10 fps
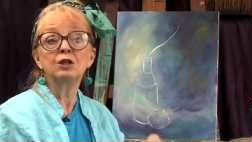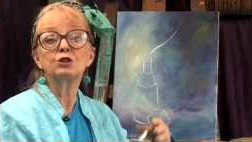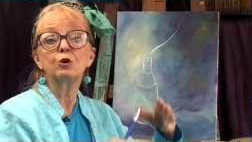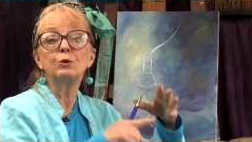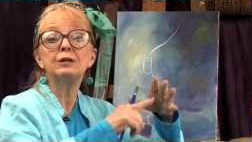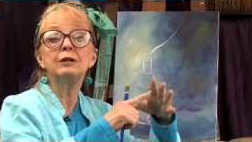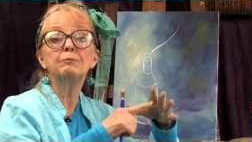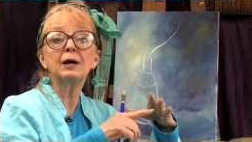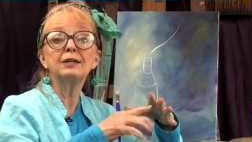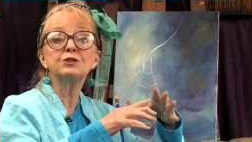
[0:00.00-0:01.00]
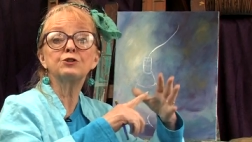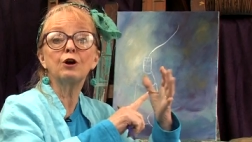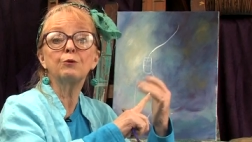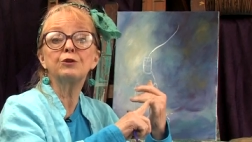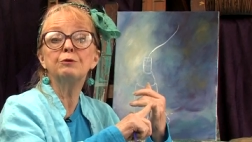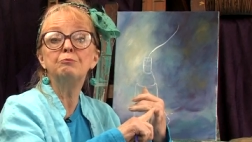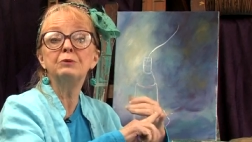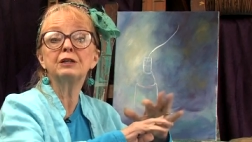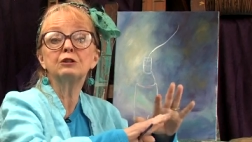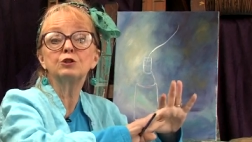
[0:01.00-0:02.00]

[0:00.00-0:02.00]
So we might start with a middle